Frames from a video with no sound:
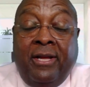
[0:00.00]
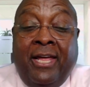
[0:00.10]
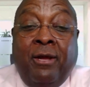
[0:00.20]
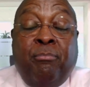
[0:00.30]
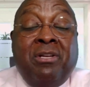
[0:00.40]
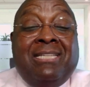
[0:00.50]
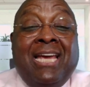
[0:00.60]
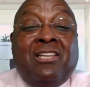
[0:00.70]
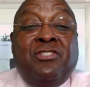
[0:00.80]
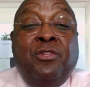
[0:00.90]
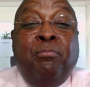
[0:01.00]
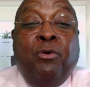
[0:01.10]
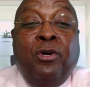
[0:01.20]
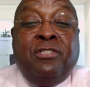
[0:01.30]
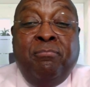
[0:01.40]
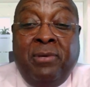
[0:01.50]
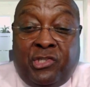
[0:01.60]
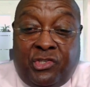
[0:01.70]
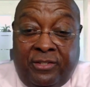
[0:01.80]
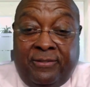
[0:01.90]
and it protects the board's
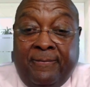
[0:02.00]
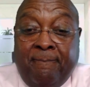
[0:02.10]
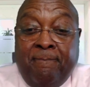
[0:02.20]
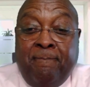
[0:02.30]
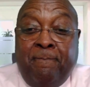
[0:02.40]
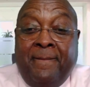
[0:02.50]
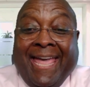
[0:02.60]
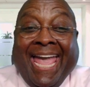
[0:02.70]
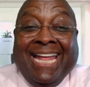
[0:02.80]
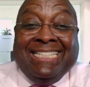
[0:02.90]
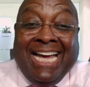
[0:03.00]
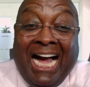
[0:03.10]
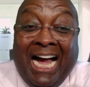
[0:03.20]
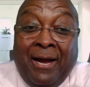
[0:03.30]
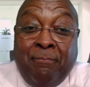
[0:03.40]
mission and time.